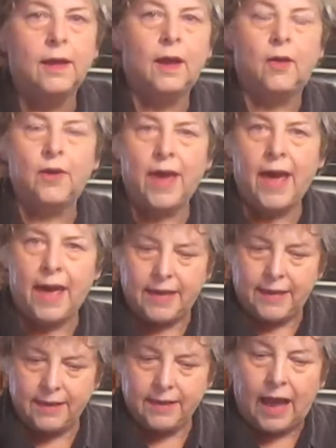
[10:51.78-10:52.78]
Okay,
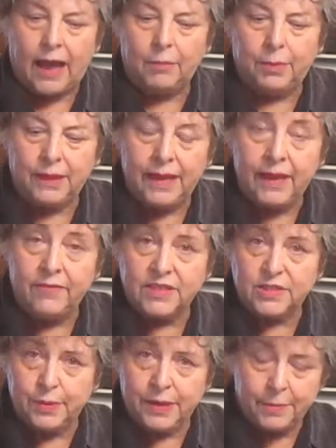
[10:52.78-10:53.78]
I believe
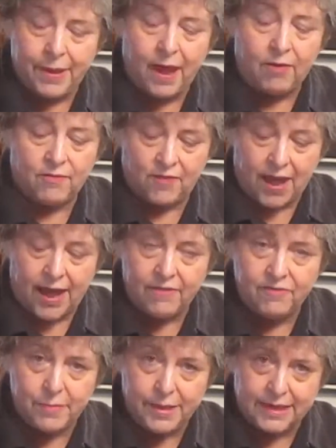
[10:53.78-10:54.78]
it's been about
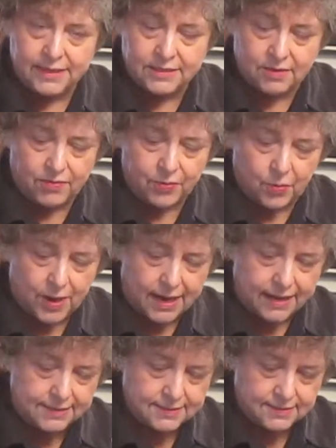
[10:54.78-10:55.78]
5 minutes on the
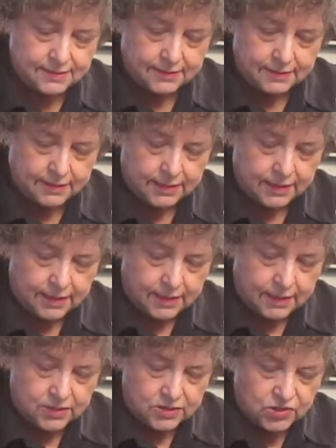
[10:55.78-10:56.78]
rice.
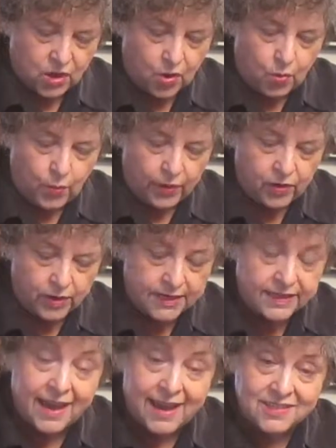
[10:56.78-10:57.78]
So we're going to
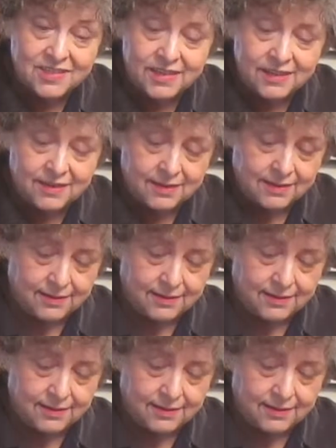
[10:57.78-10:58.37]
test it